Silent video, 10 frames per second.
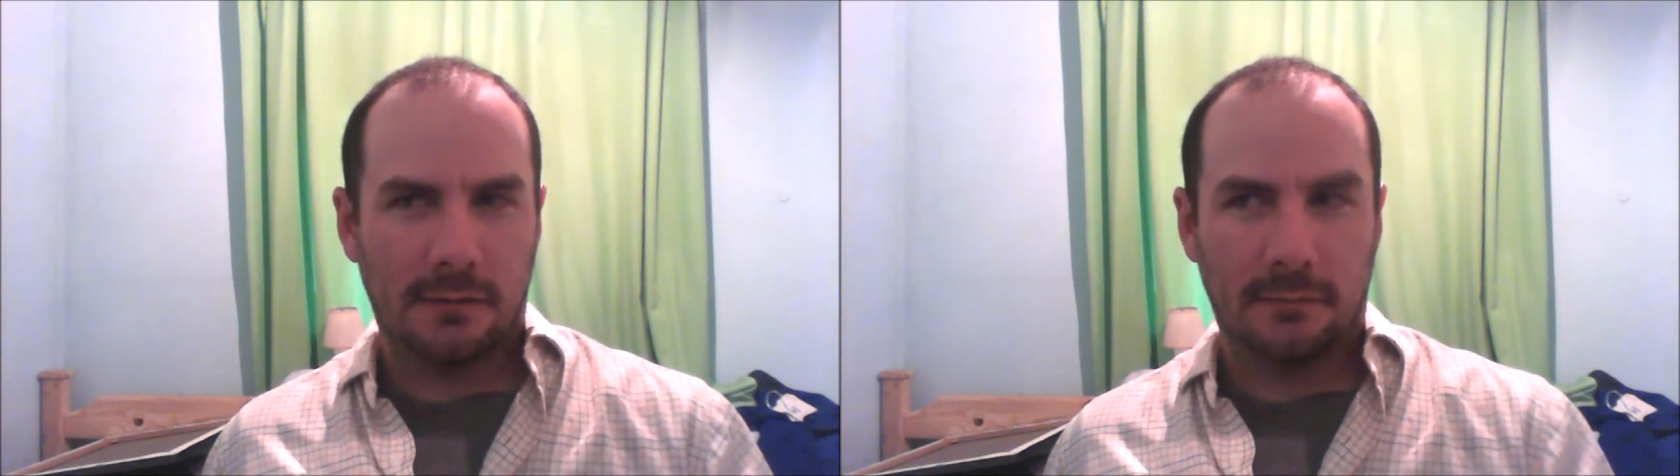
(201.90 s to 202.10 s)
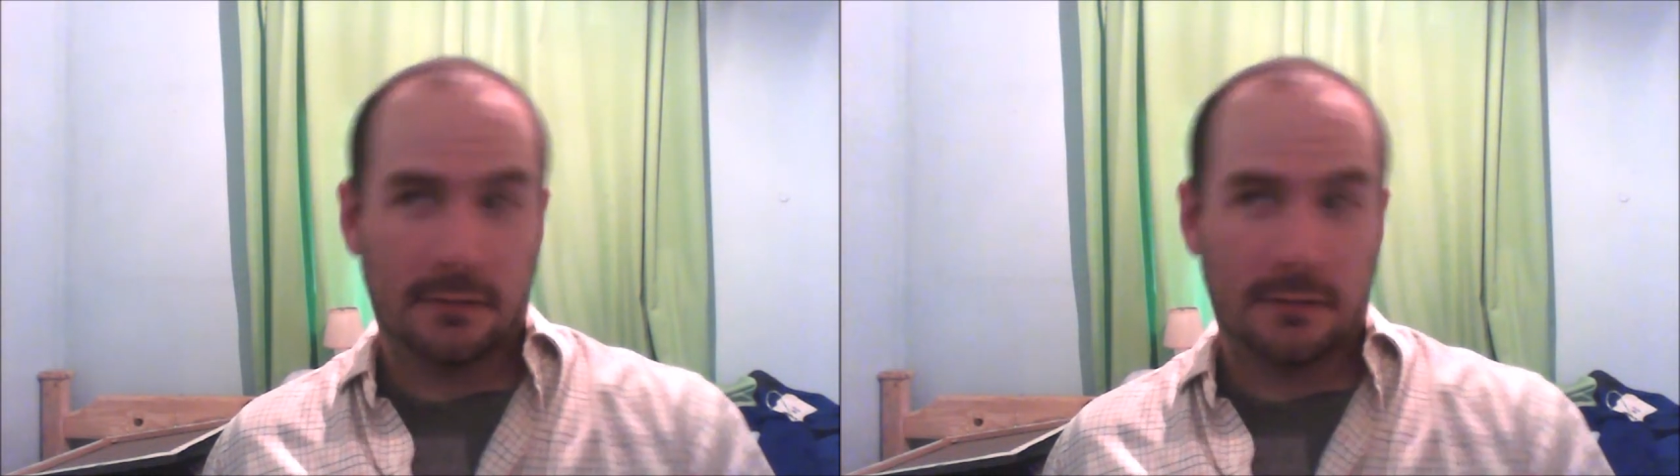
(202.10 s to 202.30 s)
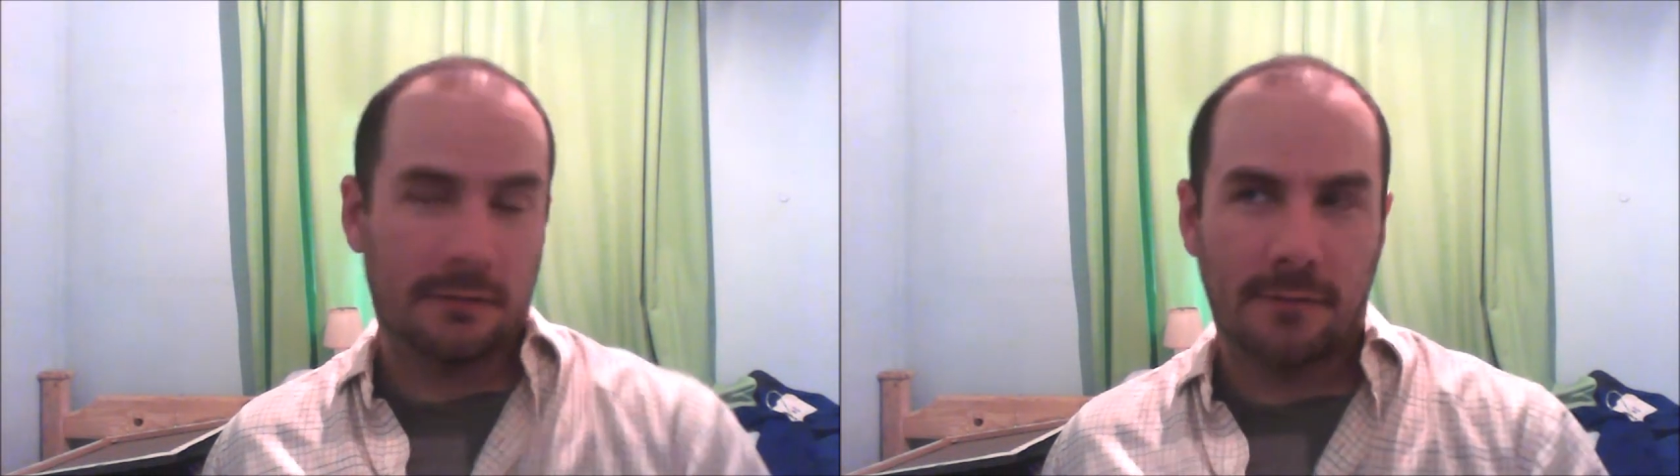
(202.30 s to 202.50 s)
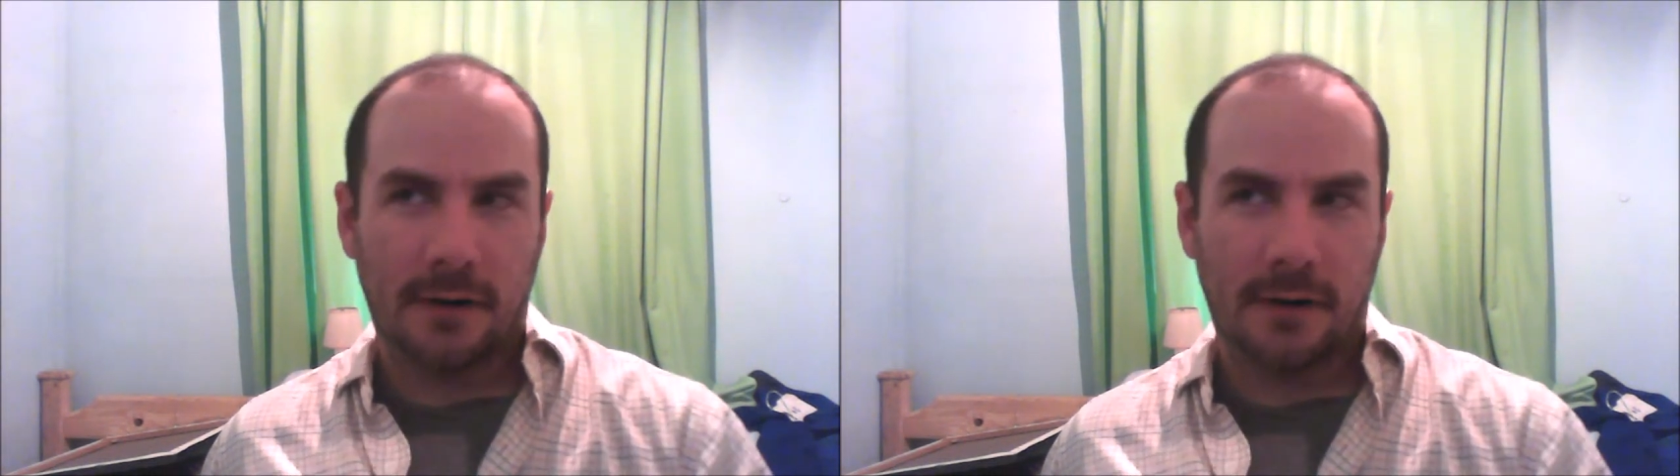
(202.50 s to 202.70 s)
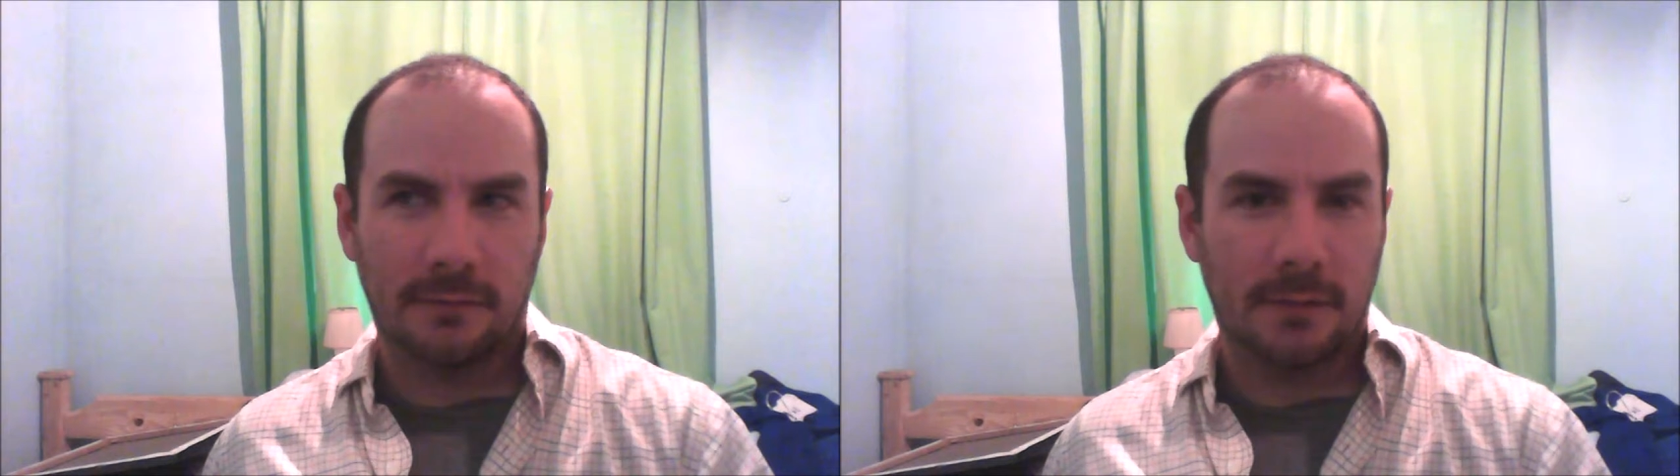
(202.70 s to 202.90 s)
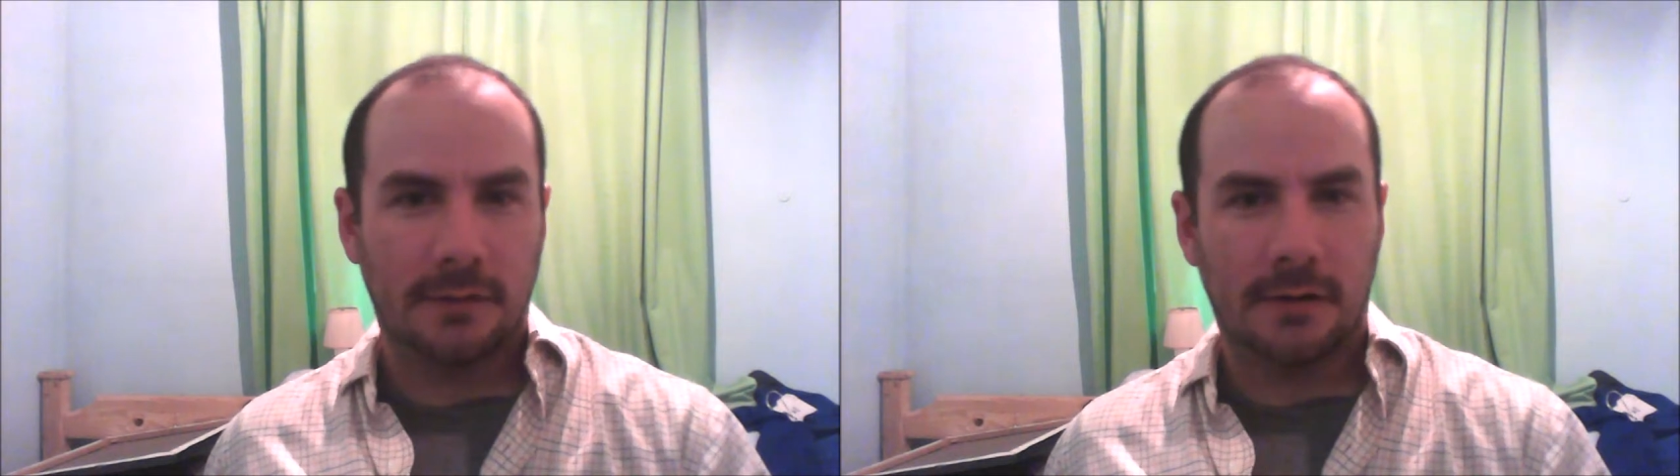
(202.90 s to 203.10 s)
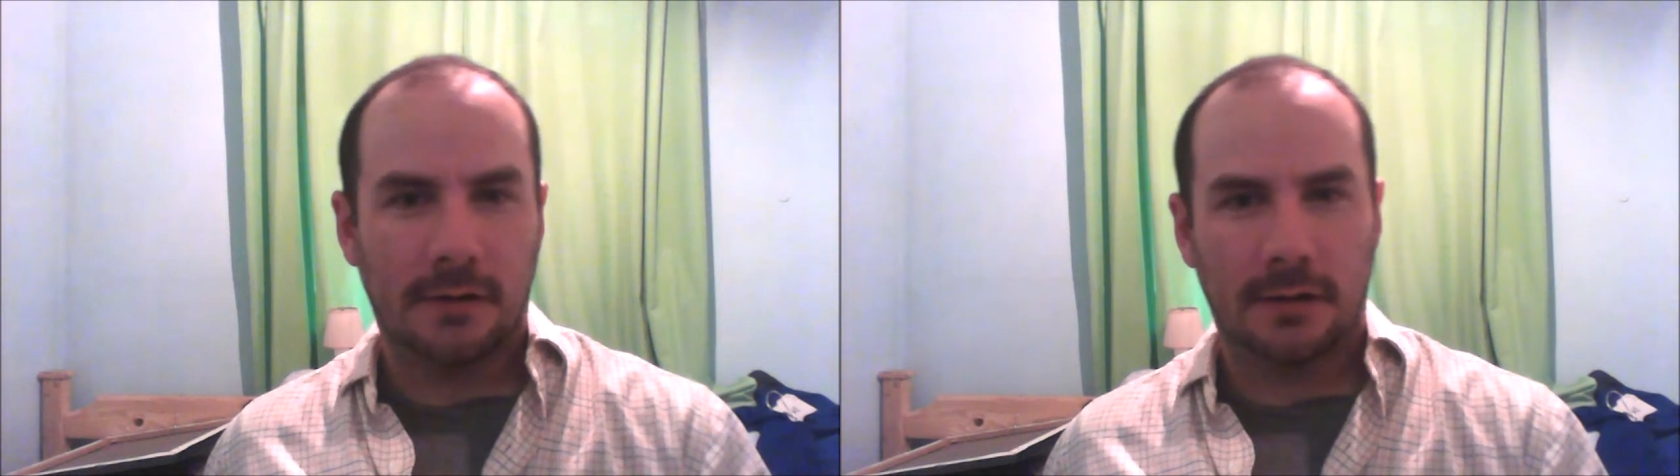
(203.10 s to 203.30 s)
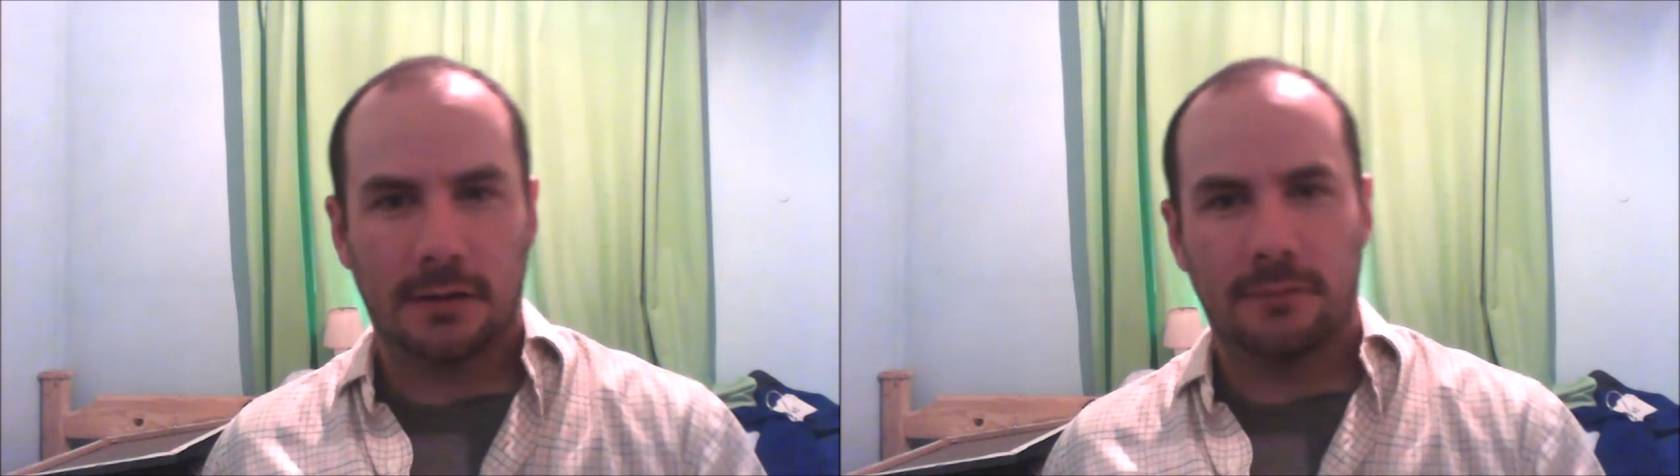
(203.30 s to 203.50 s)
That's the fact of
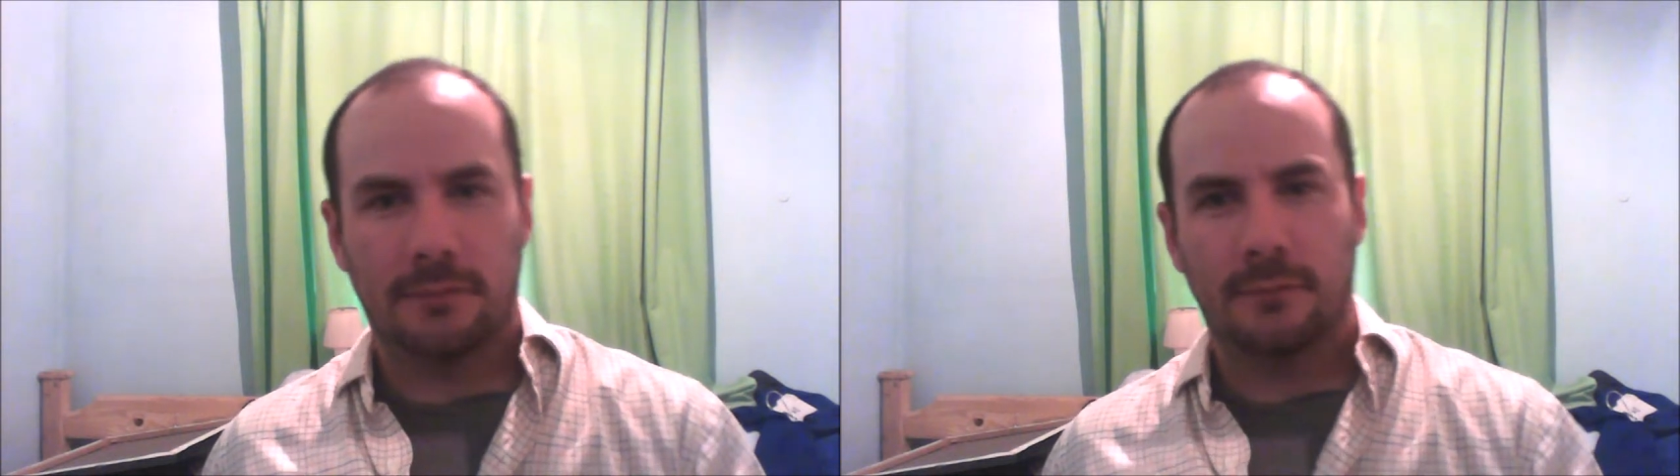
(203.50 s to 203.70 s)
maintaining life